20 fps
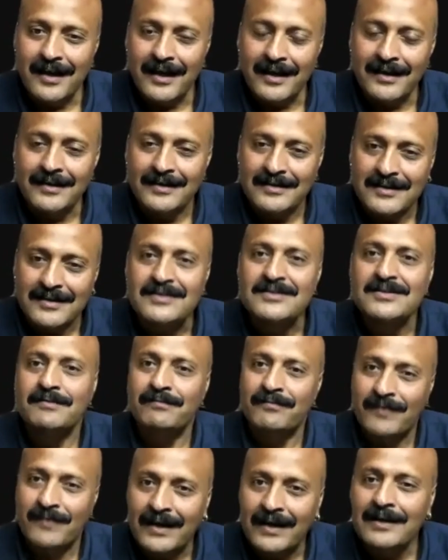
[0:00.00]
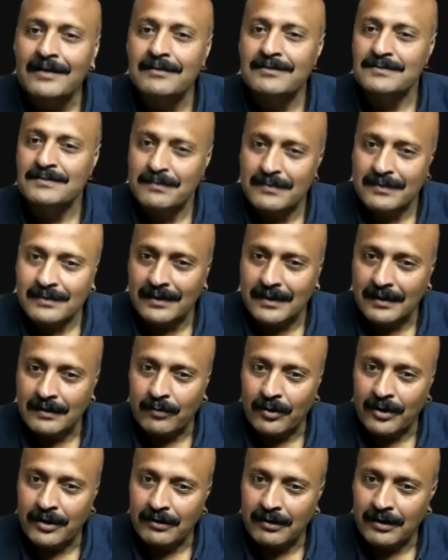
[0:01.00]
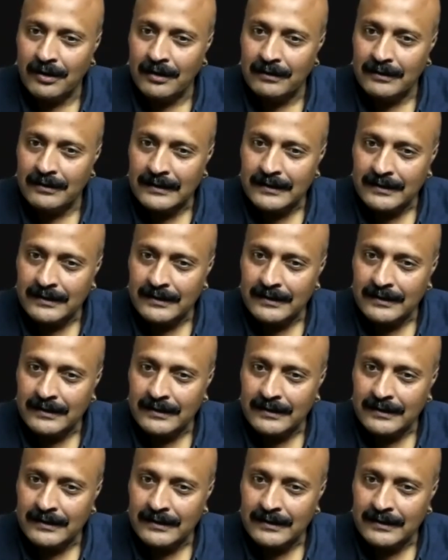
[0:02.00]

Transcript: and it's a very what do you call